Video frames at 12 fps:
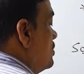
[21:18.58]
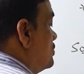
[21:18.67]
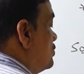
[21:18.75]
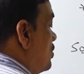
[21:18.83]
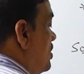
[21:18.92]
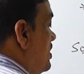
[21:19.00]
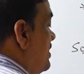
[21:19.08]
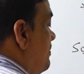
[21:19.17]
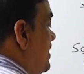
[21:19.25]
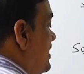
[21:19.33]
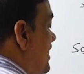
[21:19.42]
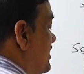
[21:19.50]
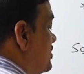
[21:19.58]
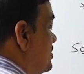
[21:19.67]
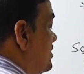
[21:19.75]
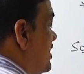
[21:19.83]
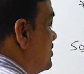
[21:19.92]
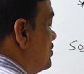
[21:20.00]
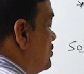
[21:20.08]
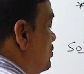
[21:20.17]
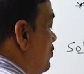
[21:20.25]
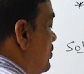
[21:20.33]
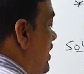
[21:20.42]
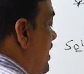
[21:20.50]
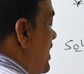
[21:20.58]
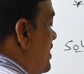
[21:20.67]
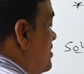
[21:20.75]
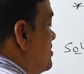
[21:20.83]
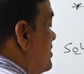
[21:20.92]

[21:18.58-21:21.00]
so limit x tends to a,